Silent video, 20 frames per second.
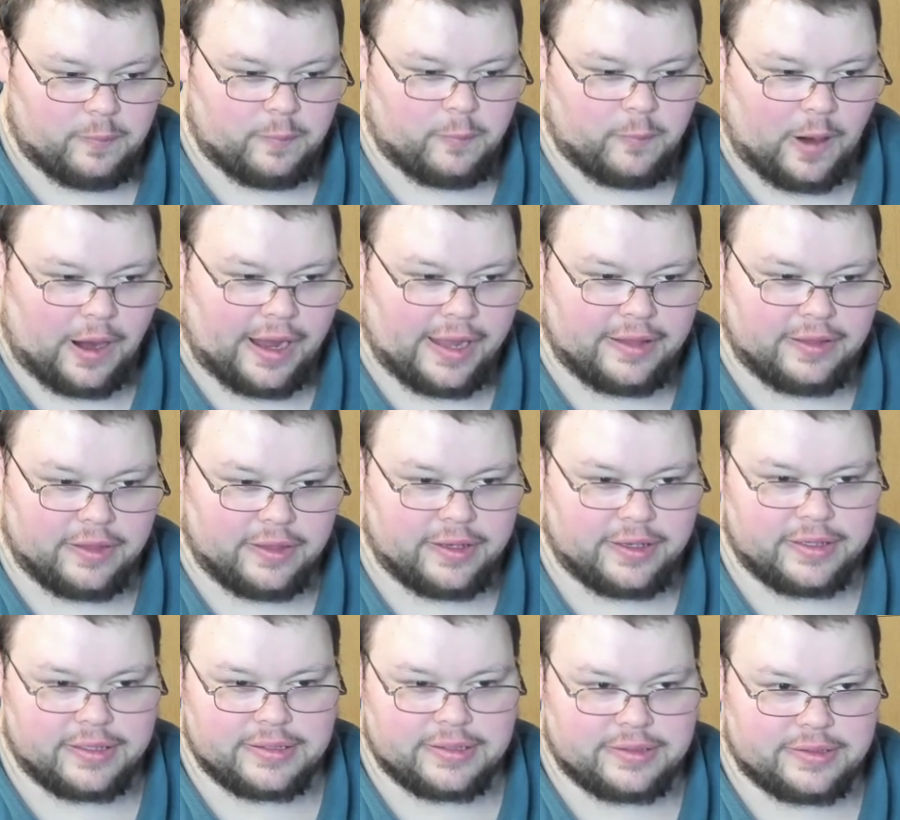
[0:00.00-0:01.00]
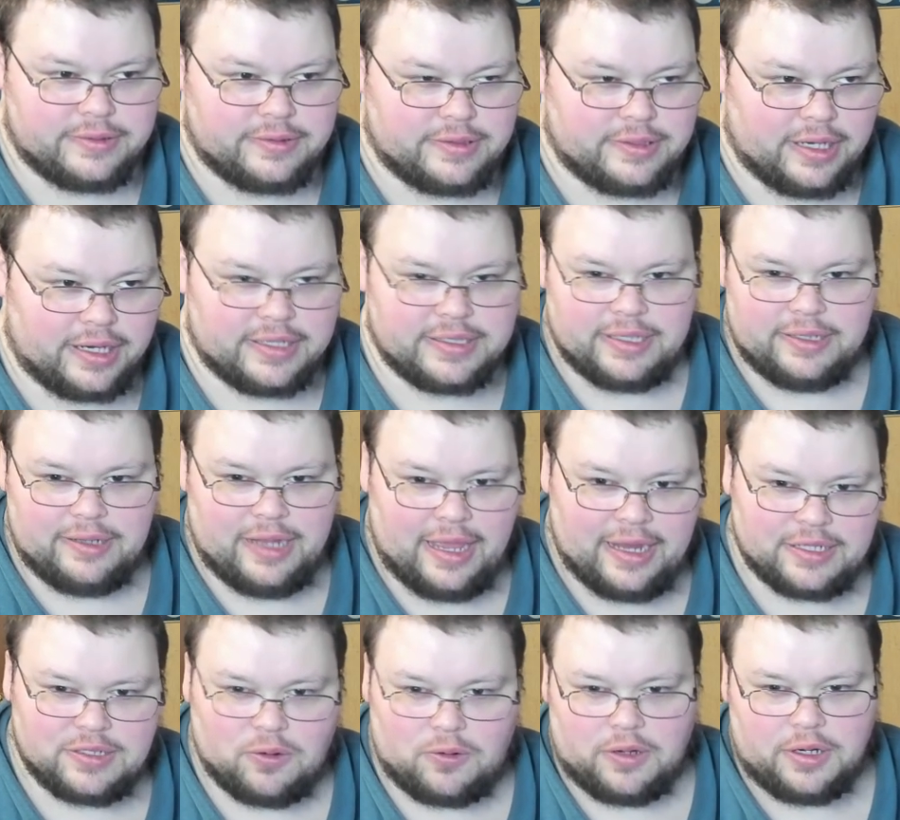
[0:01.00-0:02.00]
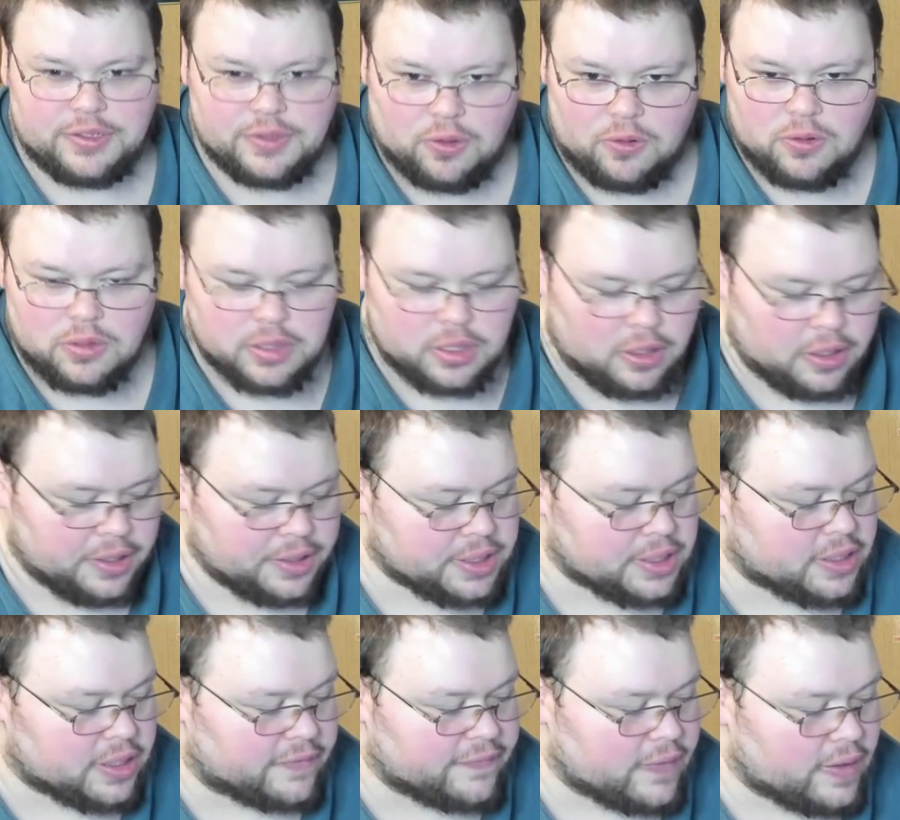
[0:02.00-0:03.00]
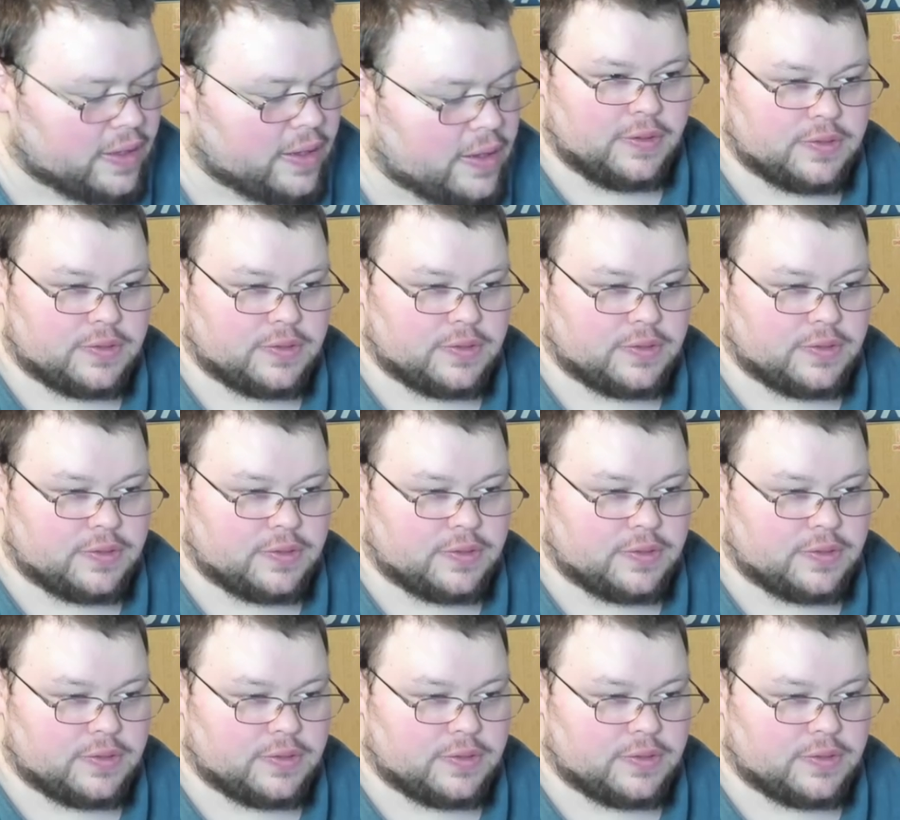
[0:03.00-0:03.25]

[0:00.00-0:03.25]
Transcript: why Linux sucks and Xorg is old and all this stuff.